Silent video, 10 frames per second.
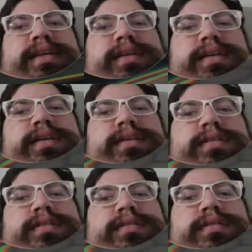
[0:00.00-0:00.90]

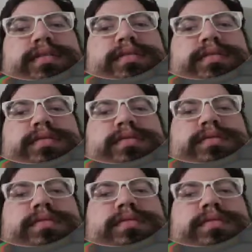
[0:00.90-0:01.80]

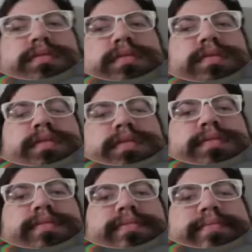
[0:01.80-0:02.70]

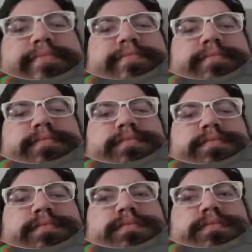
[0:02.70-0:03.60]

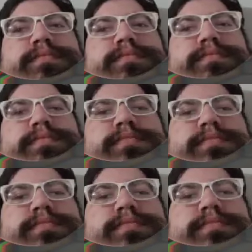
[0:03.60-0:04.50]

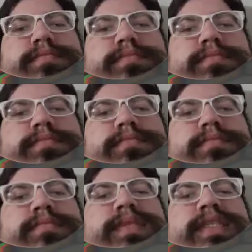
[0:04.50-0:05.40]
No one is speaking in this clip.